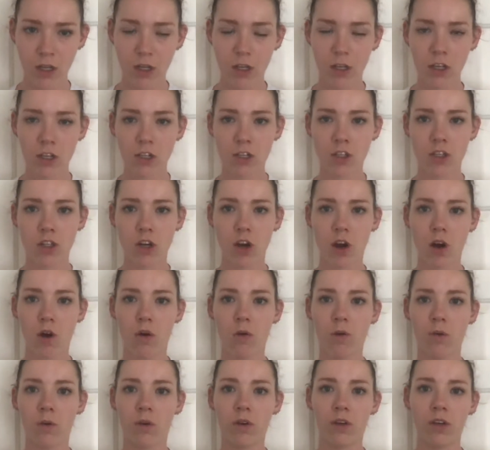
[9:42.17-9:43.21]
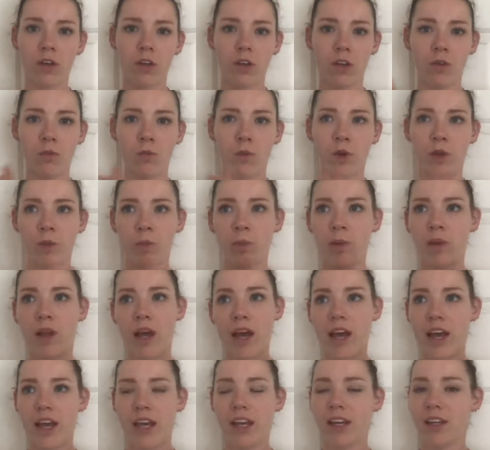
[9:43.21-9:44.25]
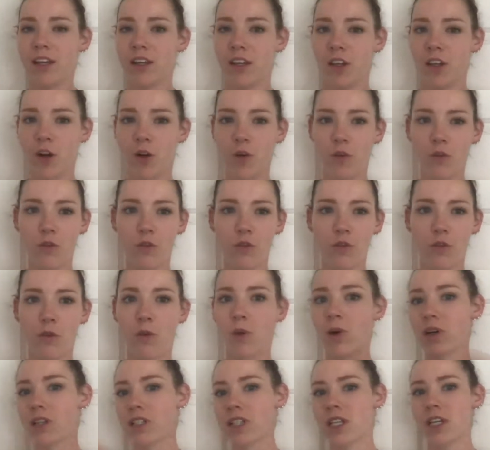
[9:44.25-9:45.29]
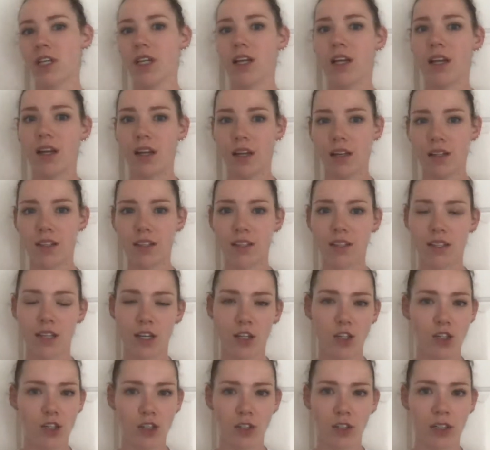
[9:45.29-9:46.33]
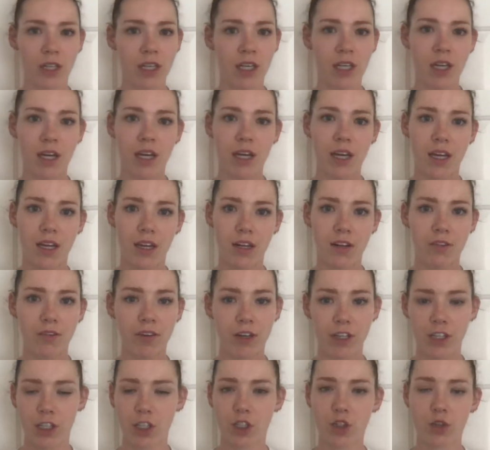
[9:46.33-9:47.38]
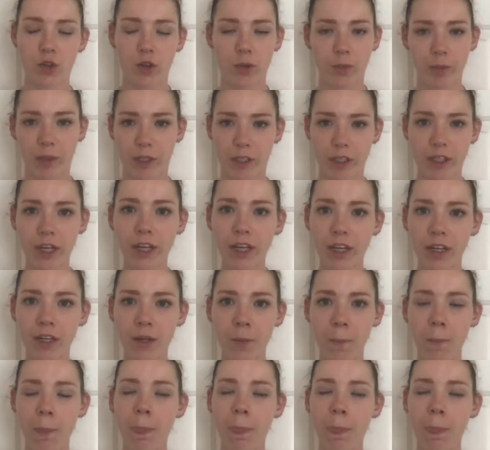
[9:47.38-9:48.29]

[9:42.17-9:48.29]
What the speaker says: So we're playing, you know, 14 innings essentially in a very short period.